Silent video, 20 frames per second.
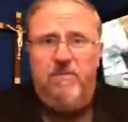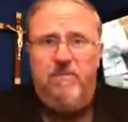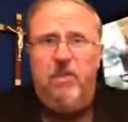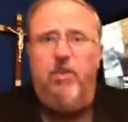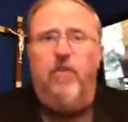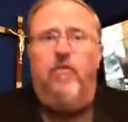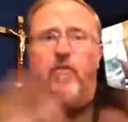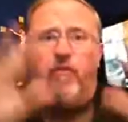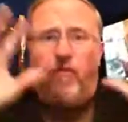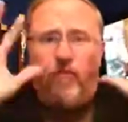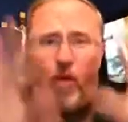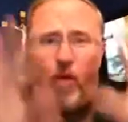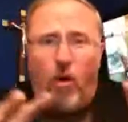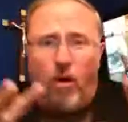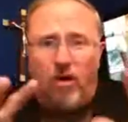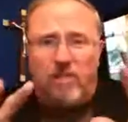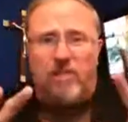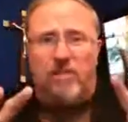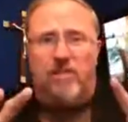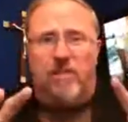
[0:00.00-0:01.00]
You
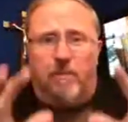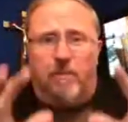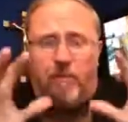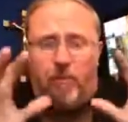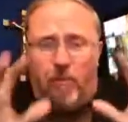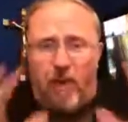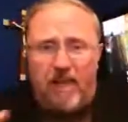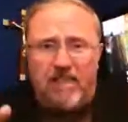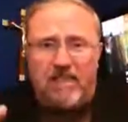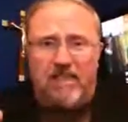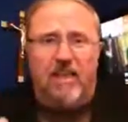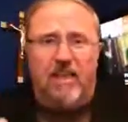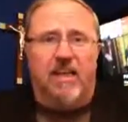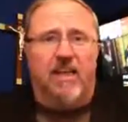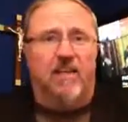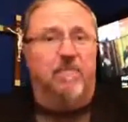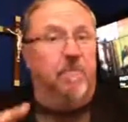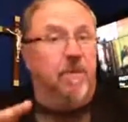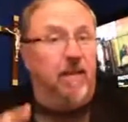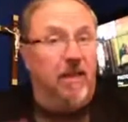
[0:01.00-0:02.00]
forced the
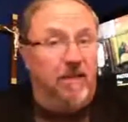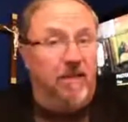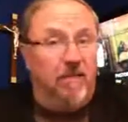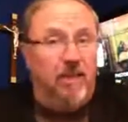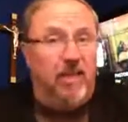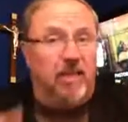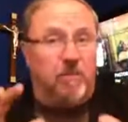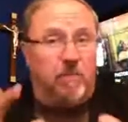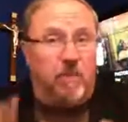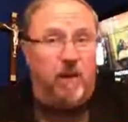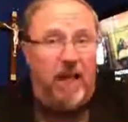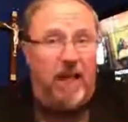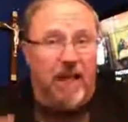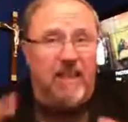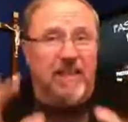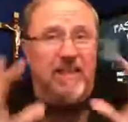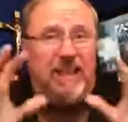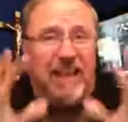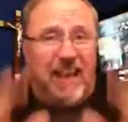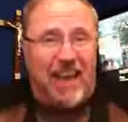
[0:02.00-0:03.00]
president of Bolivia's
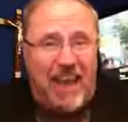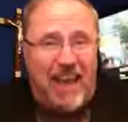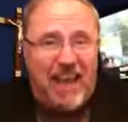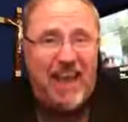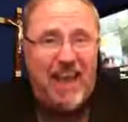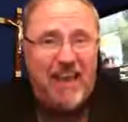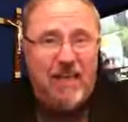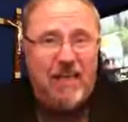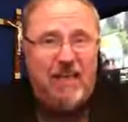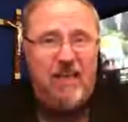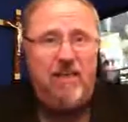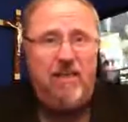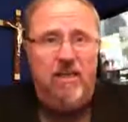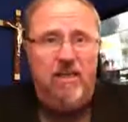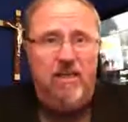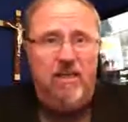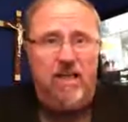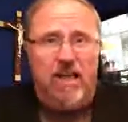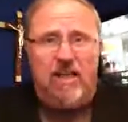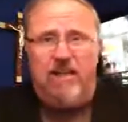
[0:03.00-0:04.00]
plane to land
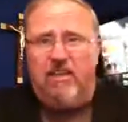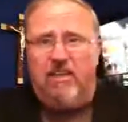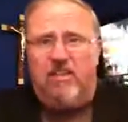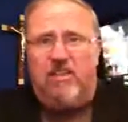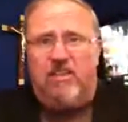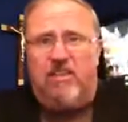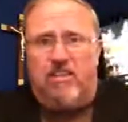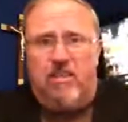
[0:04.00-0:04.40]
and to